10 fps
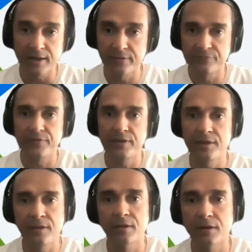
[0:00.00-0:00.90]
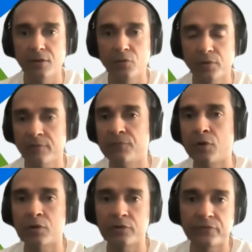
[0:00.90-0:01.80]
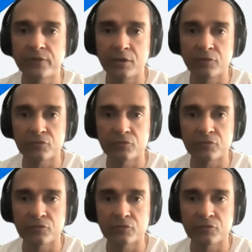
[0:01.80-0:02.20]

actively uh, looking for a CTO.